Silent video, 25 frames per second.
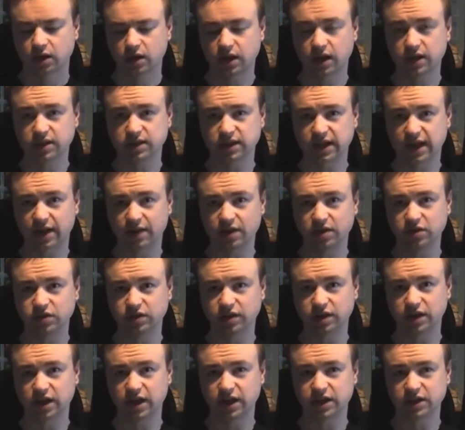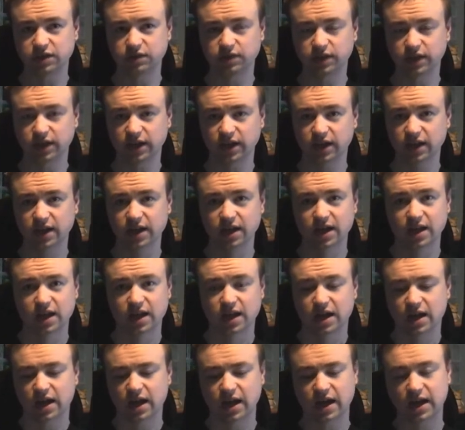Nice character and a nice figure,
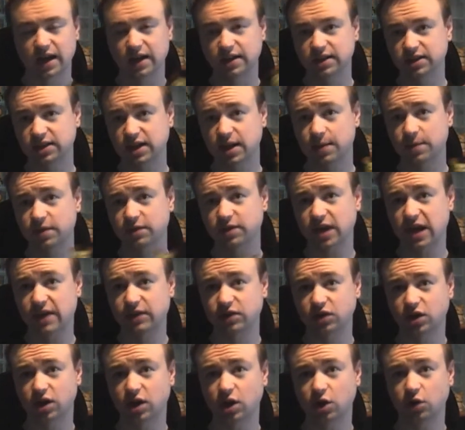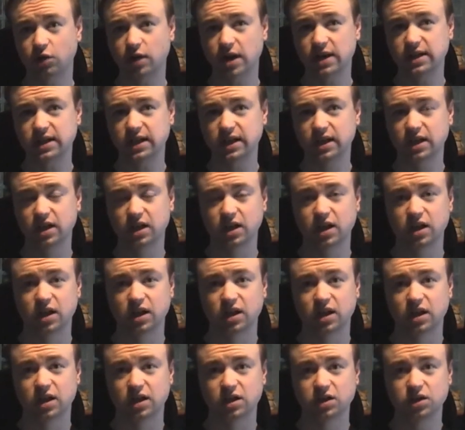and yeah, if you haven't got it already,
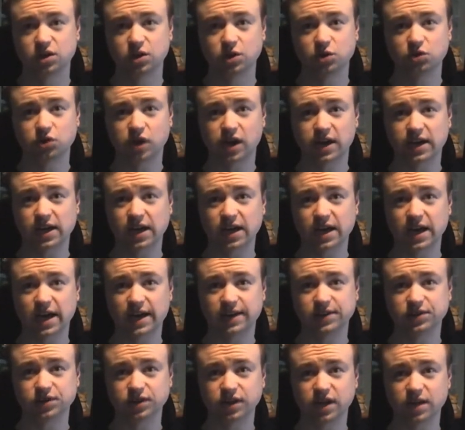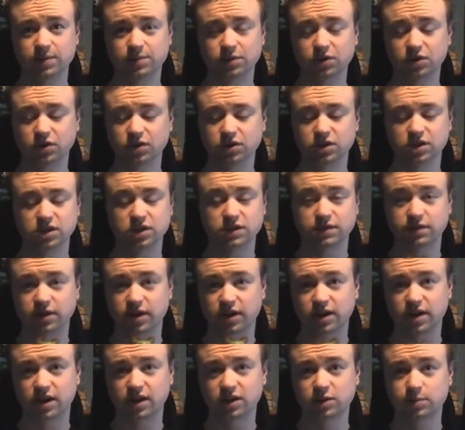do try and get your hands on it because it's a
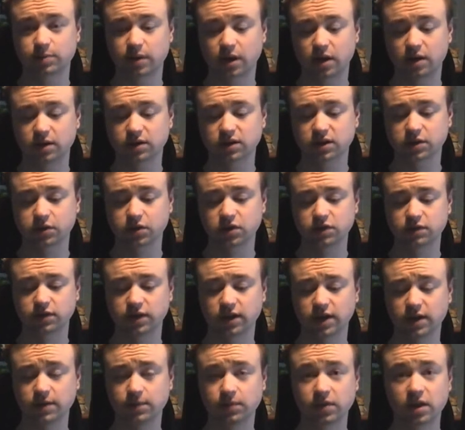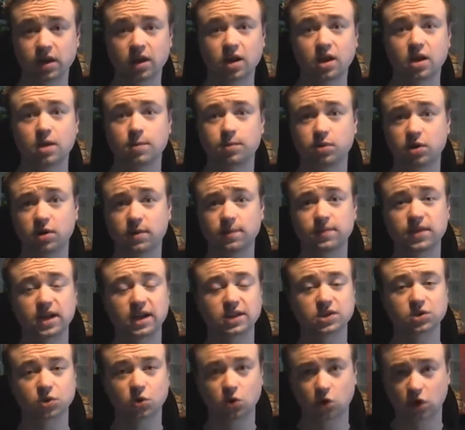very nice Park Series figure. But
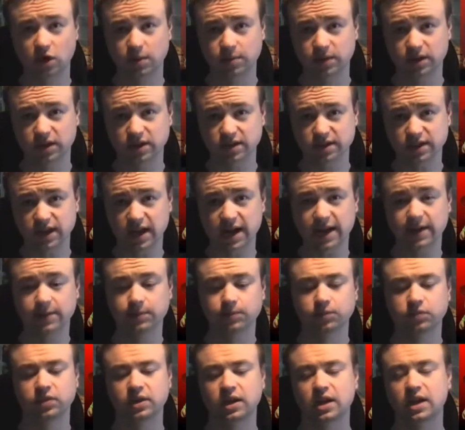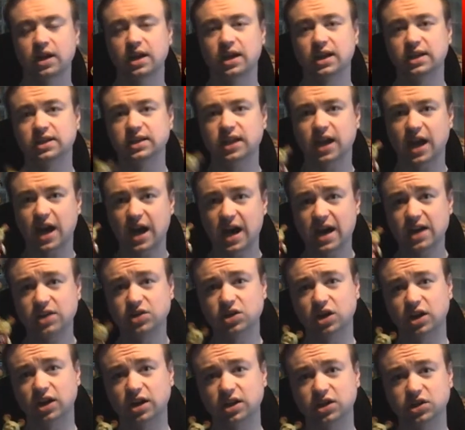that's all I'm going to say. It's
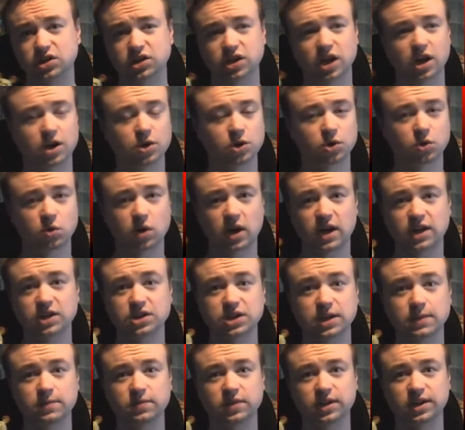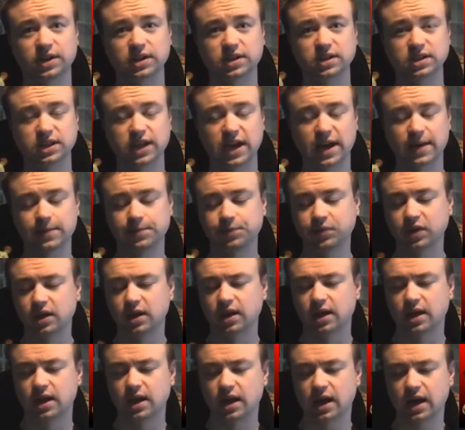$8, so quite a cheap figure to get.
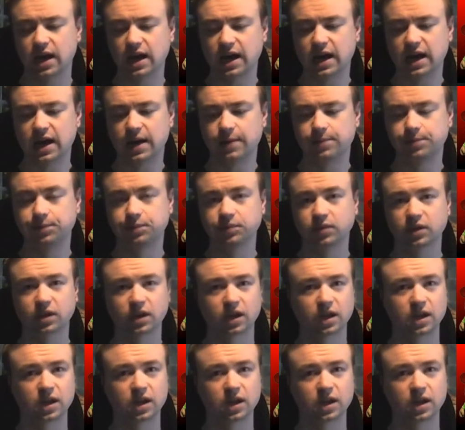And